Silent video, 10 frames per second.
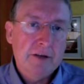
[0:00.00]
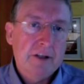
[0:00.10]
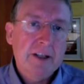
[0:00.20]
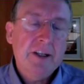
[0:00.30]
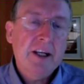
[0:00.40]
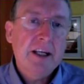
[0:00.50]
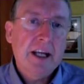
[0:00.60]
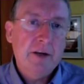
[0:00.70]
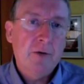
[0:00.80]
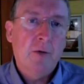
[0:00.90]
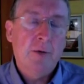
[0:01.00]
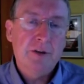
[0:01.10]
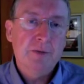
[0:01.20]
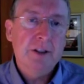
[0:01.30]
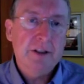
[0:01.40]
Unless they can get you almost
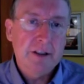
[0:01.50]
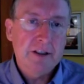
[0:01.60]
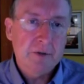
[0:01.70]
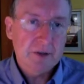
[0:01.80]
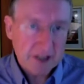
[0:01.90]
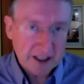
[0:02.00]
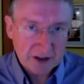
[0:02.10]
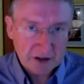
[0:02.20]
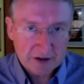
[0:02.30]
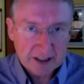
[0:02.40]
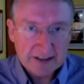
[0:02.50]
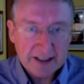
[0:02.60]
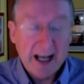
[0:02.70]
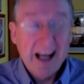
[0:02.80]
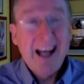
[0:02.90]
immediately to a surgical centre,